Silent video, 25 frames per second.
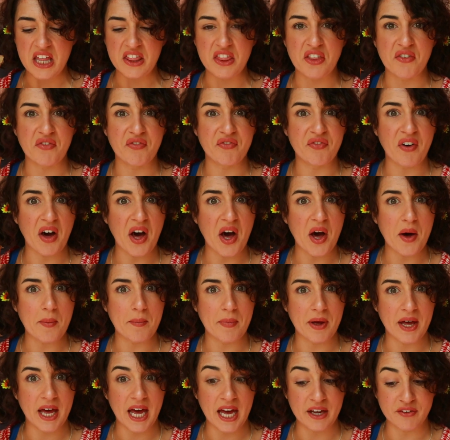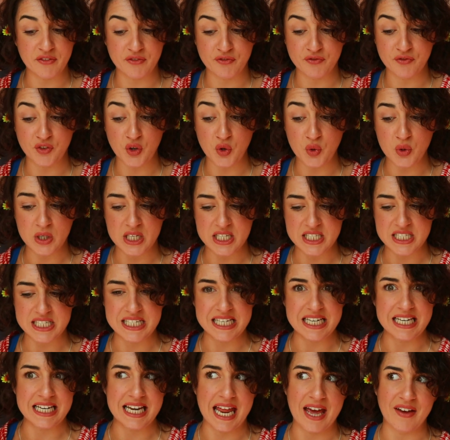The farmer had
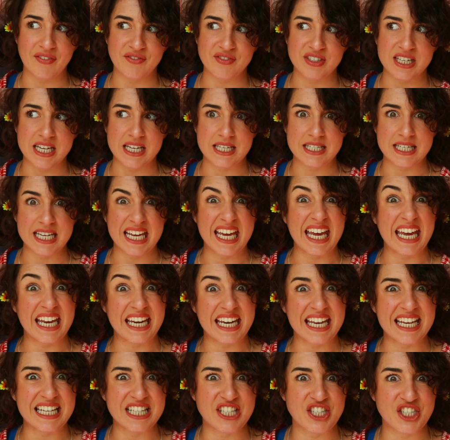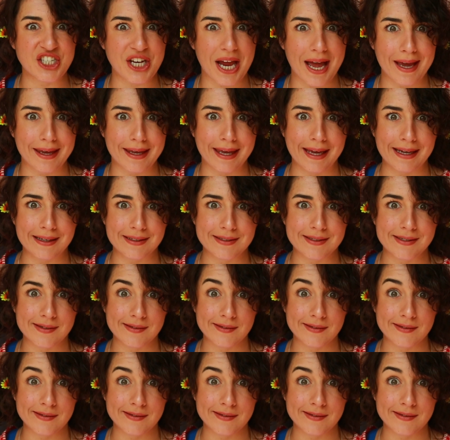foolishly left it in his jacket.